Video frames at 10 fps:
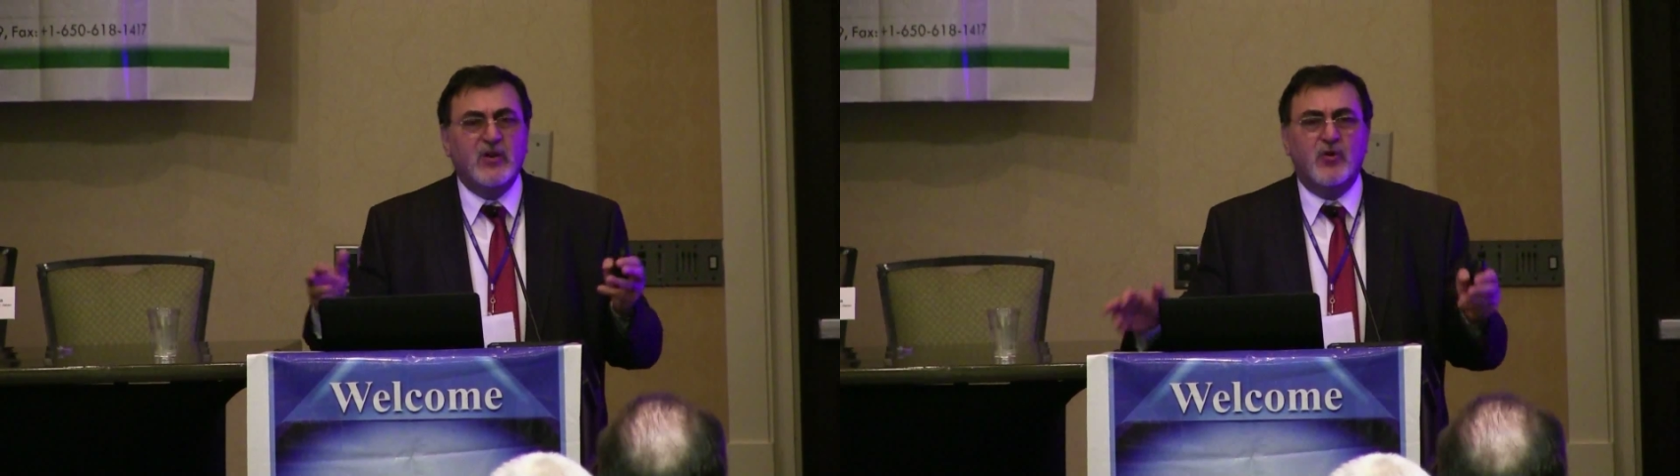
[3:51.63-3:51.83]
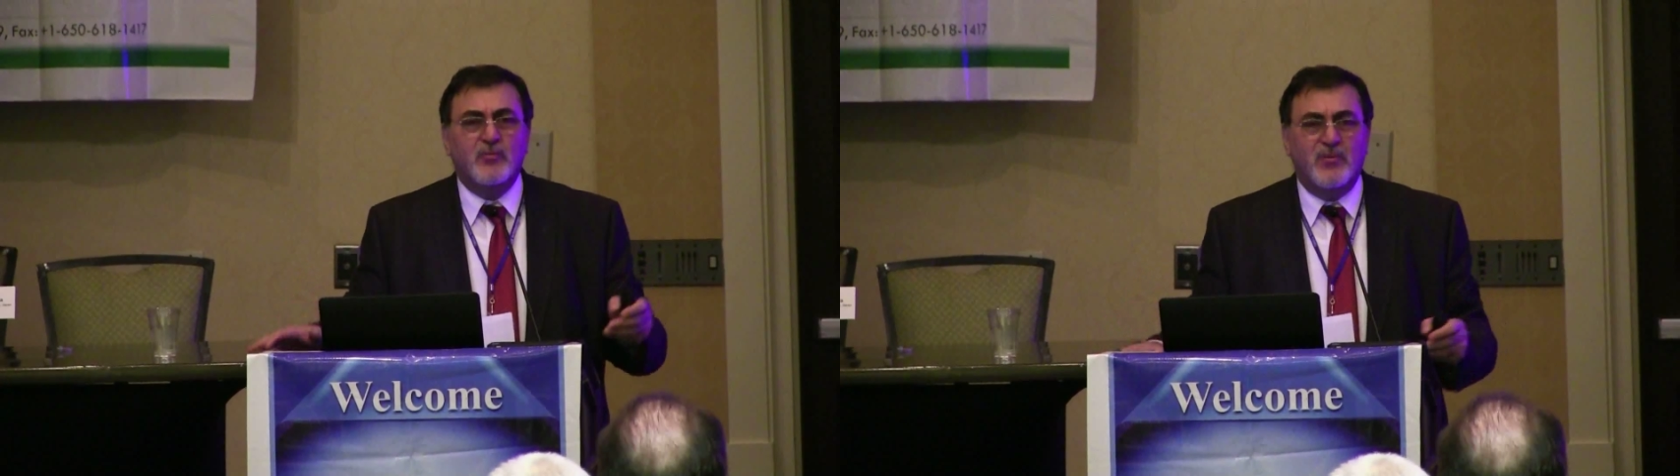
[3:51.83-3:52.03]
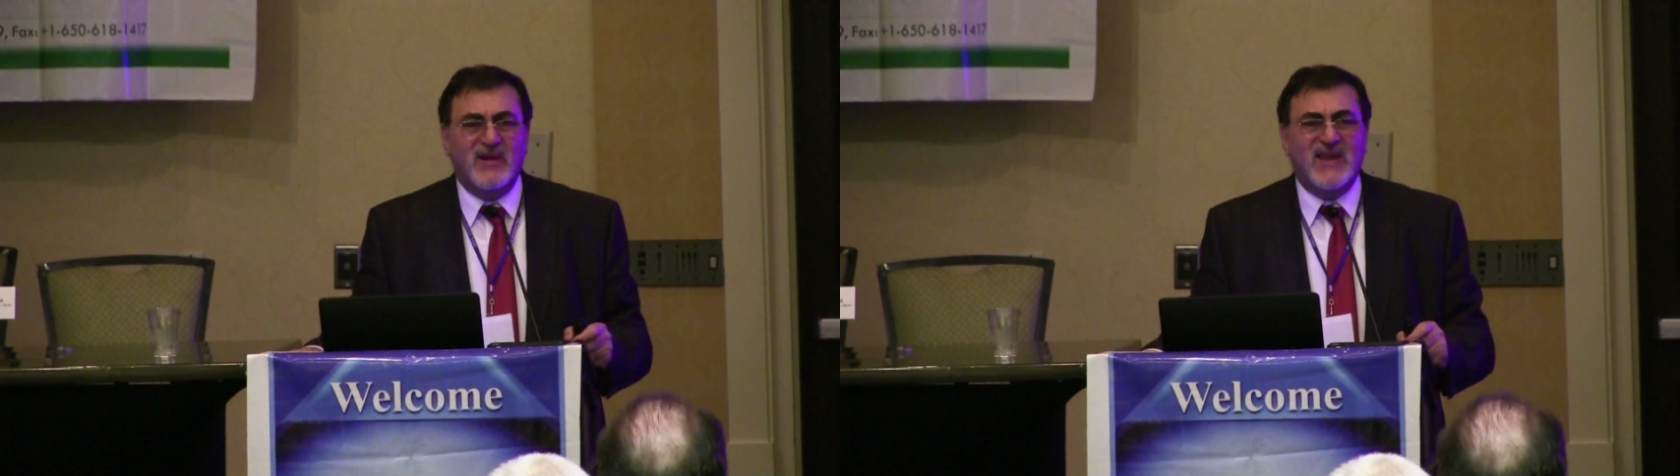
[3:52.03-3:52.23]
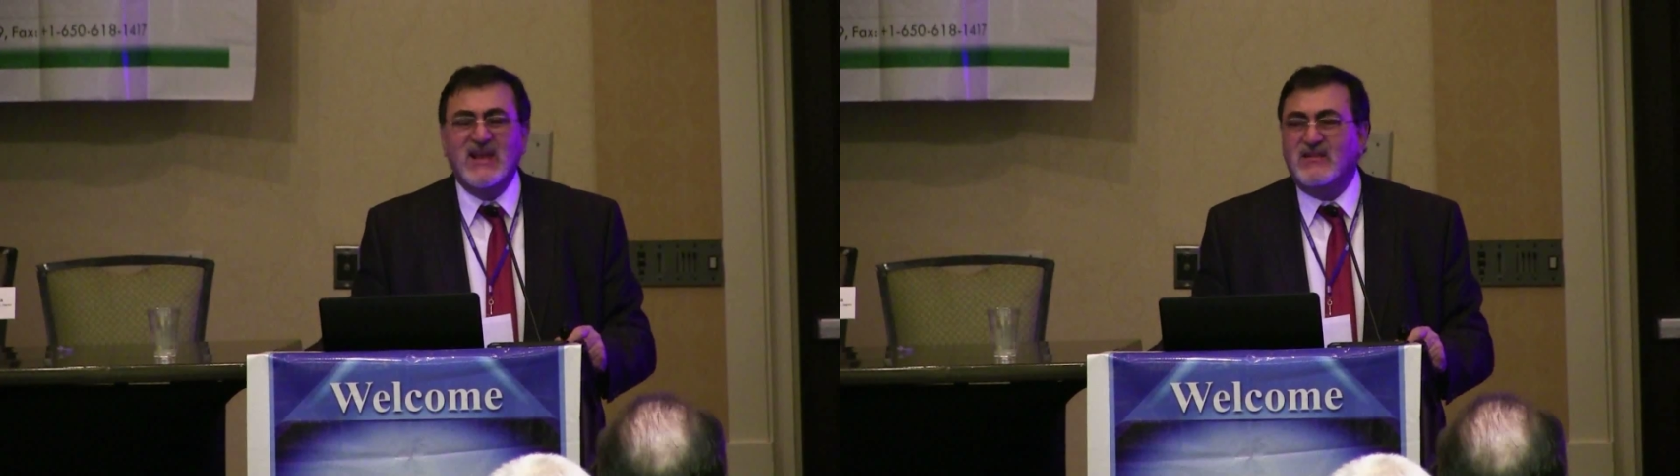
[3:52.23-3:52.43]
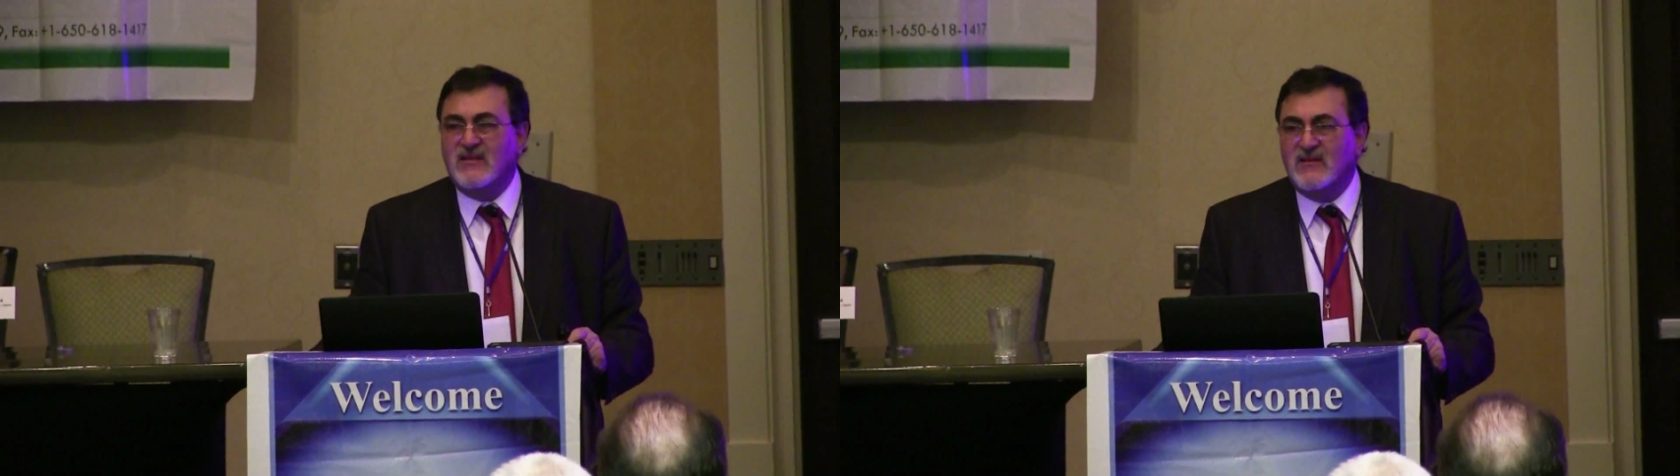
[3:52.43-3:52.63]

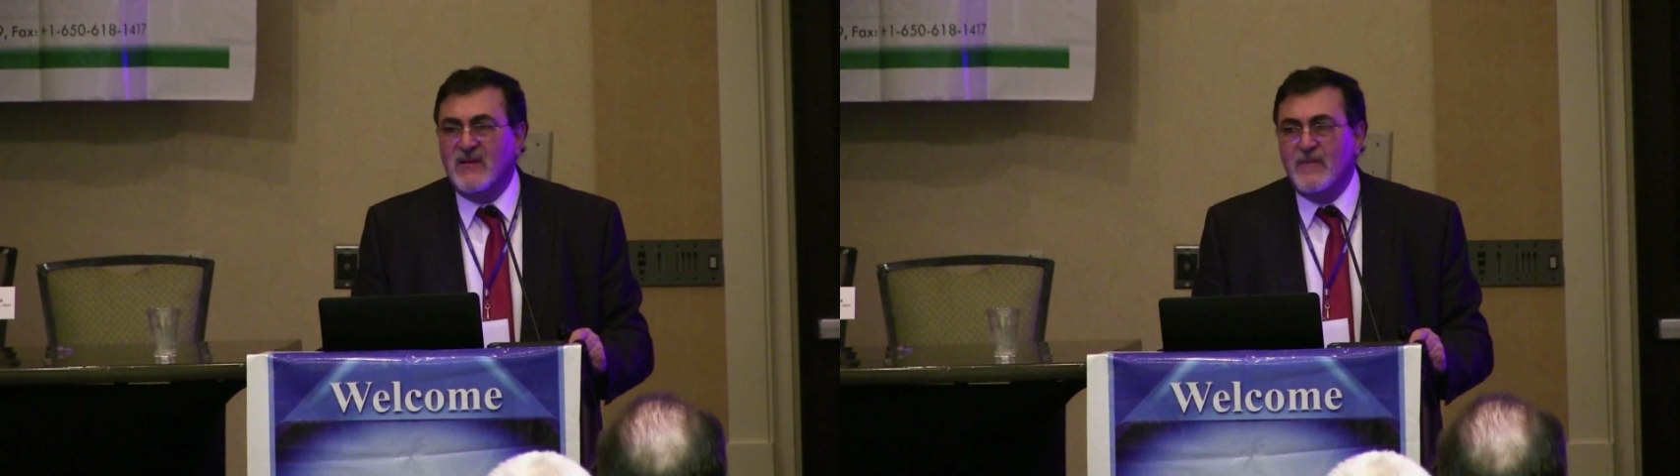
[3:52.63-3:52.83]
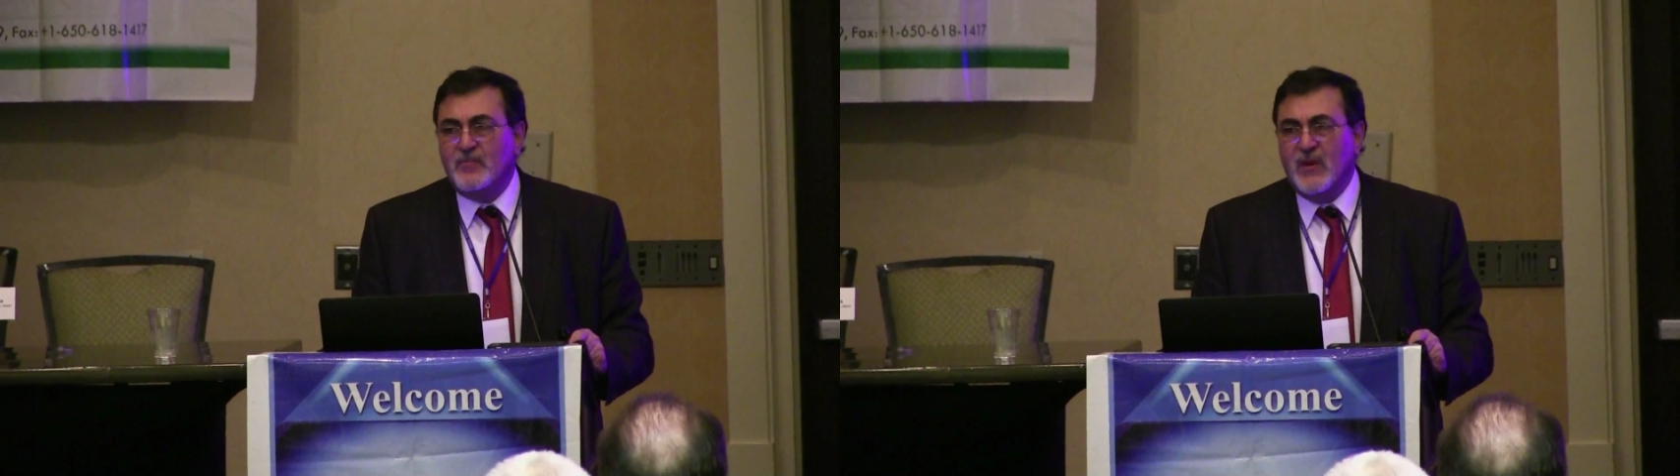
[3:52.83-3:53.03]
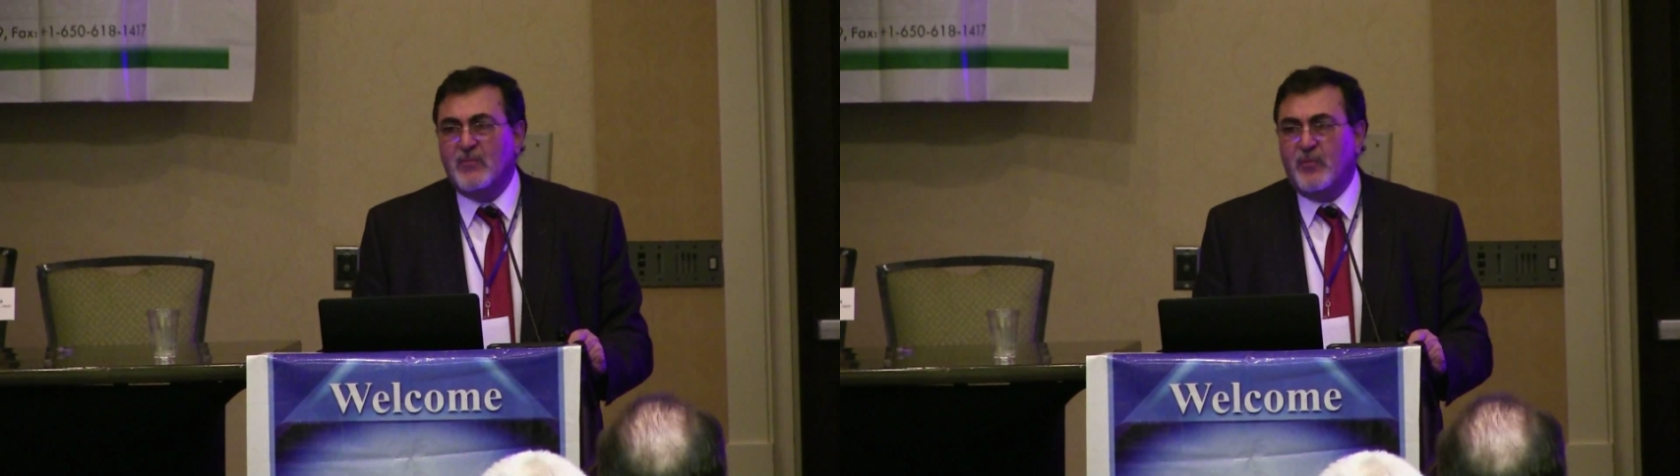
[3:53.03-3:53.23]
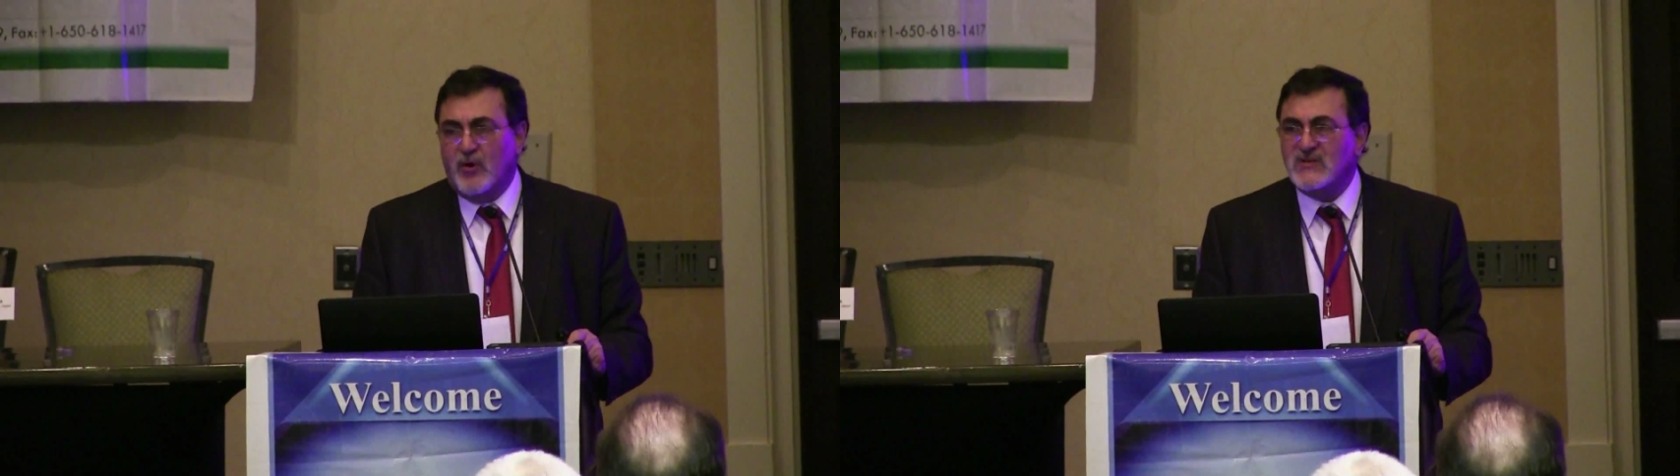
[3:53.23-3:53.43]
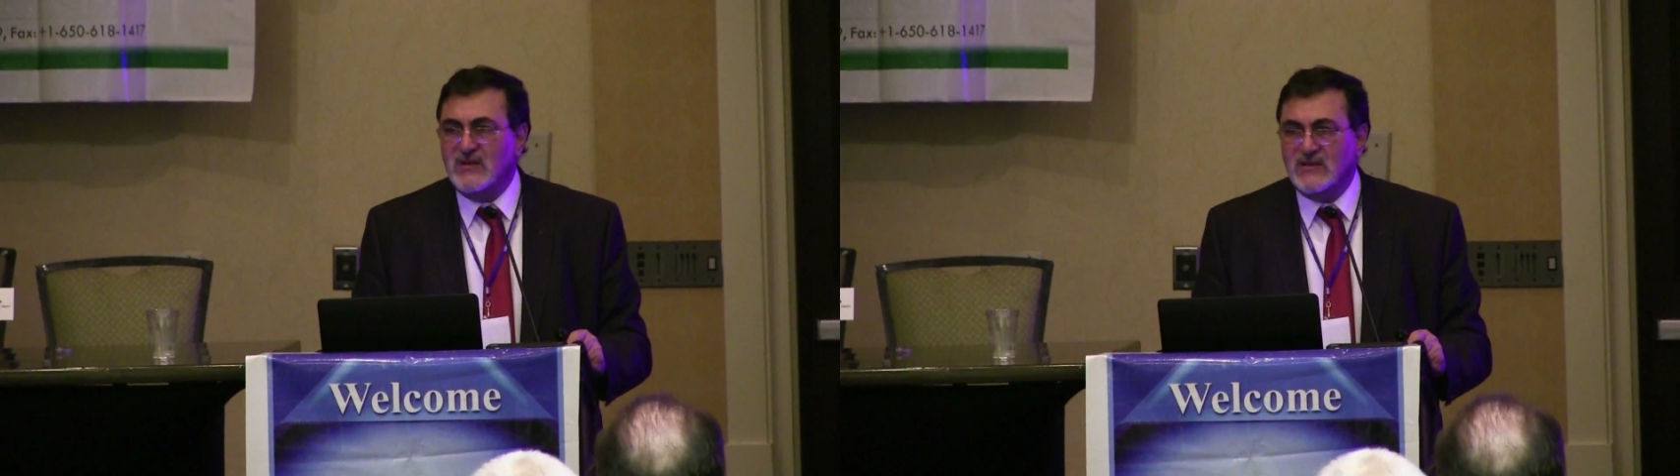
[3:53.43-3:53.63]
complicated
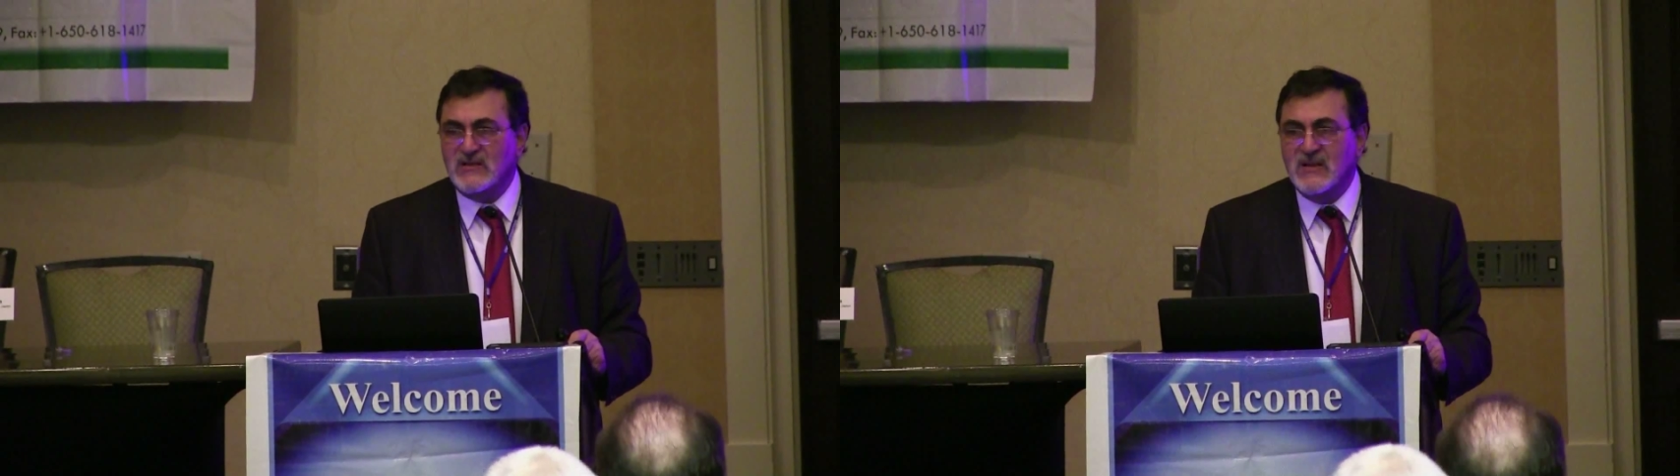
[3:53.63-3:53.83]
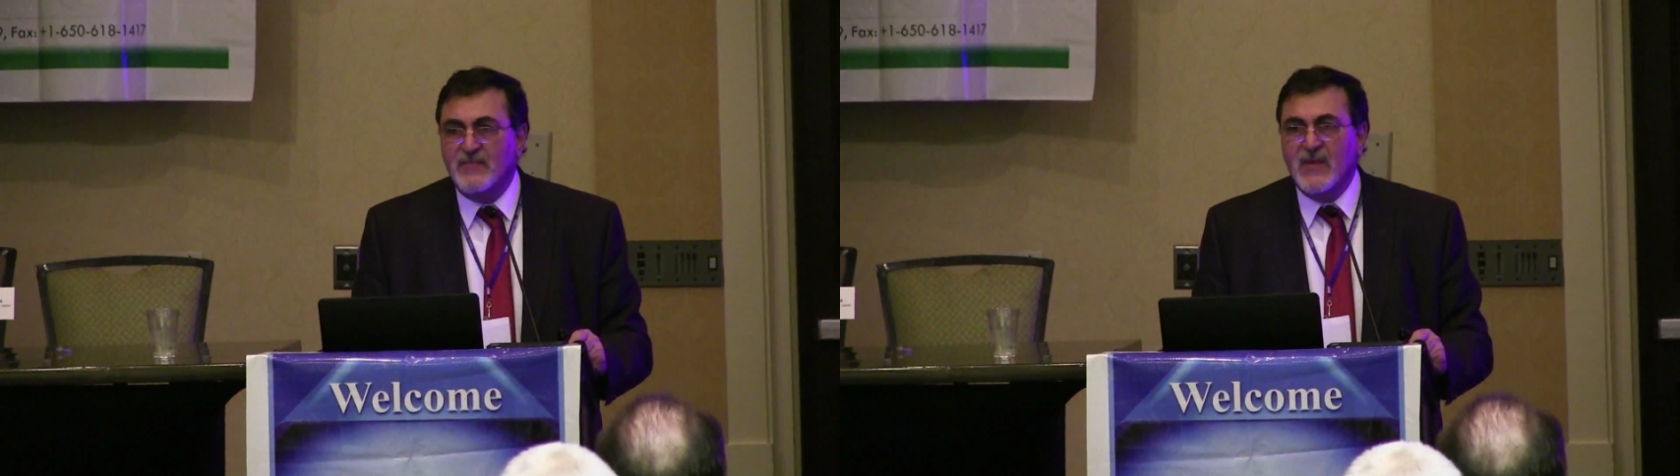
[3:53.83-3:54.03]
process,